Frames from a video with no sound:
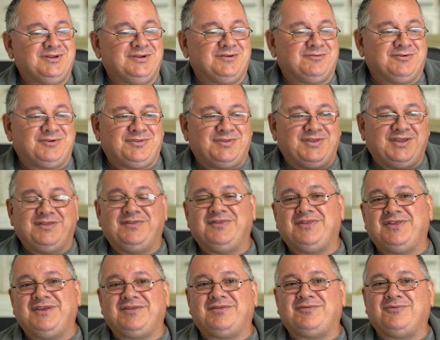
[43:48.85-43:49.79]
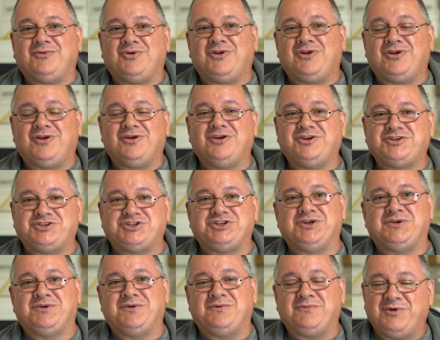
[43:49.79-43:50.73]
well then this will alert
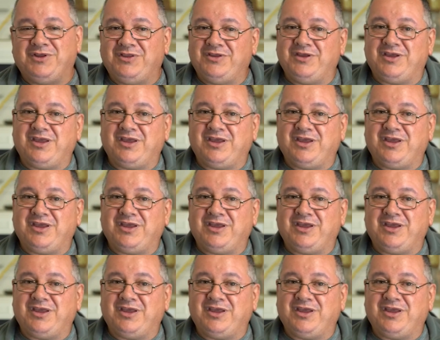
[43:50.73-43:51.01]
you when you